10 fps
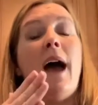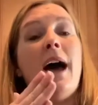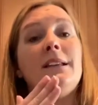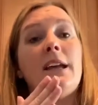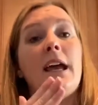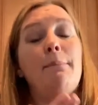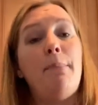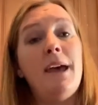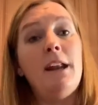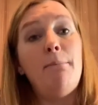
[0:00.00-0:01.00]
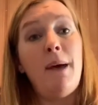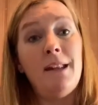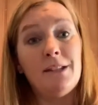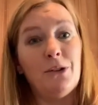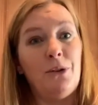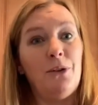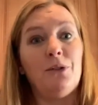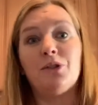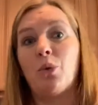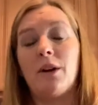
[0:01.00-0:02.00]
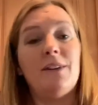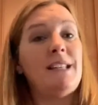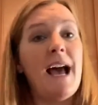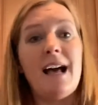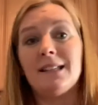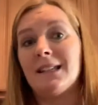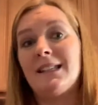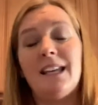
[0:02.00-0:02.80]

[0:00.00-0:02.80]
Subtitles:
as a pen and pencil sort of a task. Sit